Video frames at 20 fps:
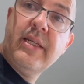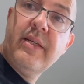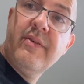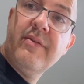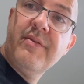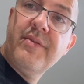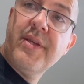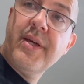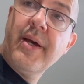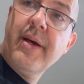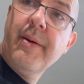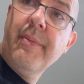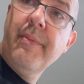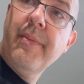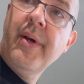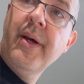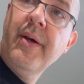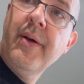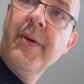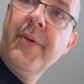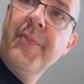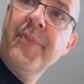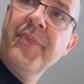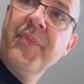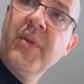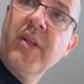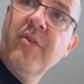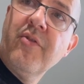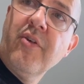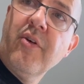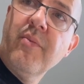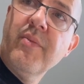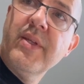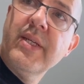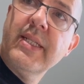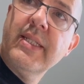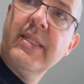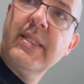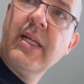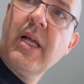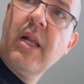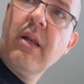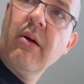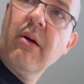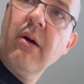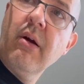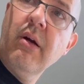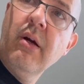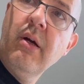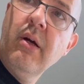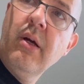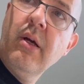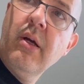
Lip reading: of them from this seller.